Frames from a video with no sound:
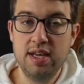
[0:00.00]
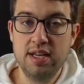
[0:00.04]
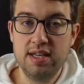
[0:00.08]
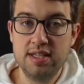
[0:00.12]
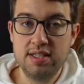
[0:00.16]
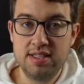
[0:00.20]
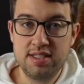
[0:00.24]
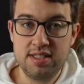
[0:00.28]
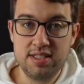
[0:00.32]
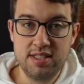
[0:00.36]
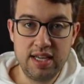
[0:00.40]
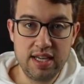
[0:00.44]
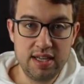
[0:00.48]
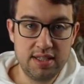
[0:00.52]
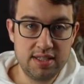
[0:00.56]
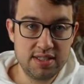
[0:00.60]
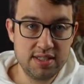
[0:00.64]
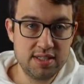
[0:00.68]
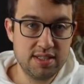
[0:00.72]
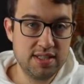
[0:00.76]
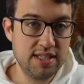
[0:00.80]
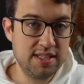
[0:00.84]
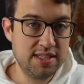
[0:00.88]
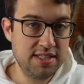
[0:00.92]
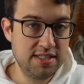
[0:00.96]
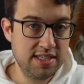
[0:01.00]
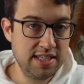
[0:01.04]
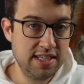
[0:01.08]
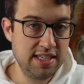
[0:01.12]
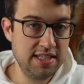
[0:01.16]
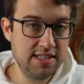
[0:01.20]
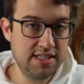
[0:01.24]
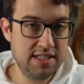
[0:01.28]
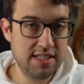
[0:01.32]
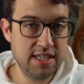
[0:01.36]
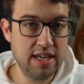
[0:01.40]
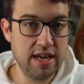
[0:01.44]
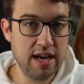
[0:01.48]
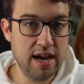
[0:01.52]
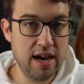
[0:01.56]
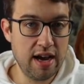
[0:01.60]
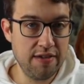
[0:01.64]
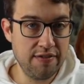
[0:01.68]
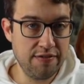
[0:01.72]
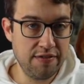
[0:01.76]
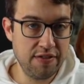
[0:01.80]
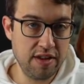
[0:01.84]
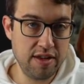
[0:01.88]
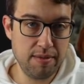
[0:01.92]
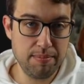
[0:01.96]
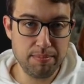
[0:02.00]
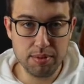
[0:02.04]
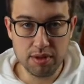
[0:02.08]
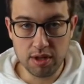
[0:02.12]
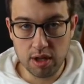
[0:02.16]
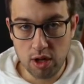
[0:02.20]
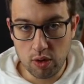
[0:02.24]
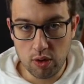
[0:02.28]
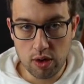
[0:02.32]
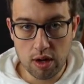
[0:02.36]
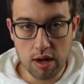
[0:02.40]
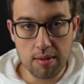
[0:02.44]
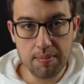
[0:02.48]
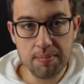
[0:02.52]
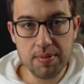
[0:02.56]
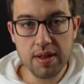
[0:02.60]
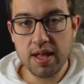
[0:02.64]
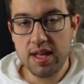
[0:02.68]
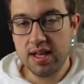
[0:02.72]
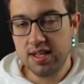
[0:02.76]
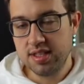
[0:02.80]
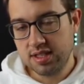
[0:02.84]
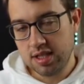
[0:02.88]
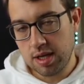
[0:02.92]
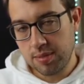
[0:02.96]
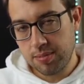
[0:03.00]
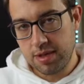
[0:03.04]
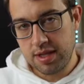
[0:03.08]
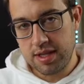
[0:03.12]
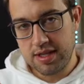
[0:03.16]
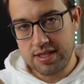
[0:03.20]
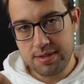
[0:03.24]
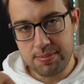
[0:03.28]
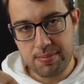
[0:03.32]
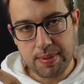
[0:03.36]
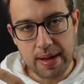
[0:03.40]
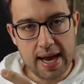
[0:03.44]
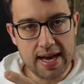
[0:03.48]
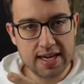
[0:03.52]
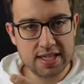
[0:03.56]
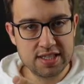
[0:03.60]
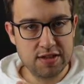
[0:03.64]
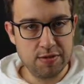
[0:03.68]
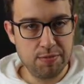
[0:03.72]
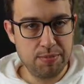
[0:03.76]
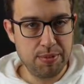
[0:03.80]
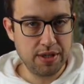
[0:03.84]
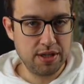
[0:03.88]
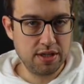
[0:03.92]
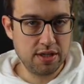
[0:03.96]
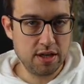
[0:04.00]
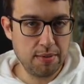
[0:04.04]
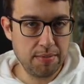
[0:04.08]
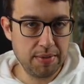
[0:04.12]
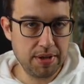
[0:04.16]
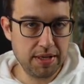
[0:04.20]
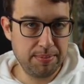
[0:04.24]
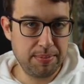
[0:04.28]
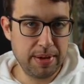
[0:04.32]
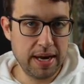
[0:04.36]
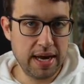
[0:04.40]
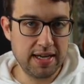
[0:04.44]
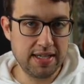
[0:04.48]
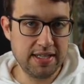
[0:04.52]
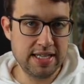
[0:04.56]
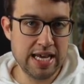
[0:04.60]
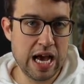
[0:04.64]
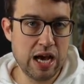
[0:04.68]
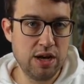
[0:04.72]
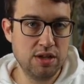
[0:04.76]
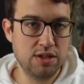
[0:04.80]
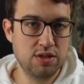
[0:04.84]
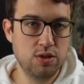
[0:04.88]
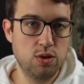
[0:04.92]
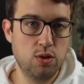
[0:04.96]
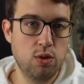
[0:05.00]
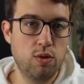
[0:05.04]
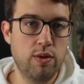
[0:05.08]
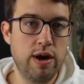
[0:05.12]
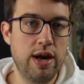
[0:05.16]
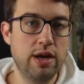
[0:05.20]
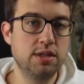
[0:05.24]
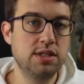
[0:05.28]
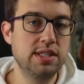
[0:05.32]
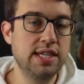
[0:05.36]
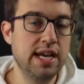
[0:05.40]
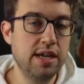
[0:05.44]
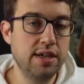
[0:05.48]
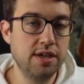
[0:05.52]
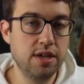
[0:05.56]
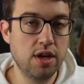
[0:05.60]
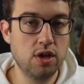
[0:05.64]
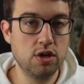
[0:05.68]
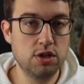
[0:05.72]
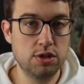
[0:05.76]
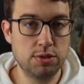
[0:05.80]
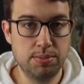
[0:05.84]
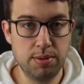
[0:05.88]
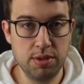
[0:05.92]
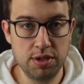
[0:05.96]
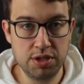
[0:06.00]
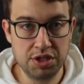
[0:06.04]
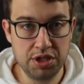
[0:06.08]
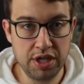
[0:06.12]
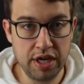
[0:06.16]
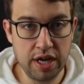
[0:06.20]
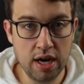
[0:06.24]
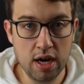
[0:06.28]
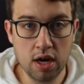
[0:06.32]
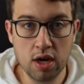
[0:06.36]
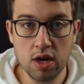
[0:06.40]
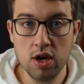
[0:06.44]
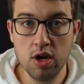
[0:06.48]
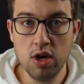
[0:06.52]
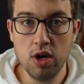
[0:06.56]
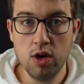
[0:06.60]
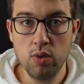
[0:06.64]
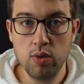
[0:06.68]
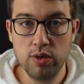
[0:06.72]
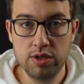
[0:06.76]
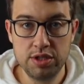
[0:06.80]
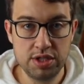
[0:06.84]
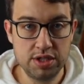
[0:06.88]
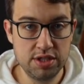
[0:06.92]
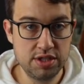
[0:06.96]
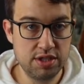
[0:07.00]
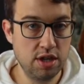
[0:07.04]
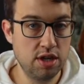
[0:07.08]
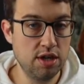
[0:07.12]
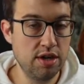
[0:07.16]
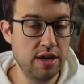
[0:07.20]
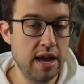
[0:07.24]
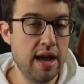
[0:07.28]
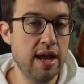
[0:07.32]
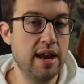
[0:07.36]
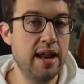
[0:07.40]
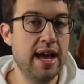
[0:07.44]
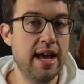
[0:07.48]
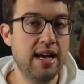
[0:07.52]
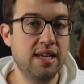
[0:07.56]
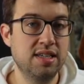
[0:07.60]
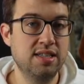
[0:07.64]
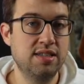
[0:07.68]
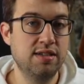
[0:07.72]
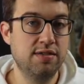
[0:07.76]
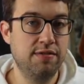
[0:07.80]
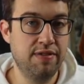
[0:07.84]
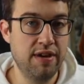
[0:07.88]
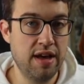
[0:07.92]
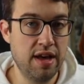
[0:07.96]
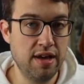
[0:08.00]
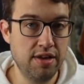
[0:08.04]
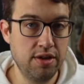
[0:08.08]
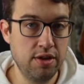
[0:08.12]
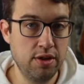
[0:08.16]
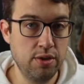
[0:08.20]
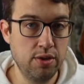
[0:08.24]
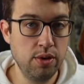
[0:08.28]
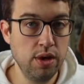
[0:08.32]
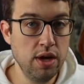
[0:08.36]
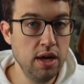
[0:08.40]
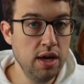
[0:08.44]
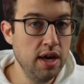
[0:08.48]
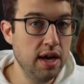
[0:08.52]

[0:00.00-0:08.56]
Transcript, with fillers: Since the CCIV blow up, some of the SPACs have been coming back down to around $10 per share, which is their net asset value.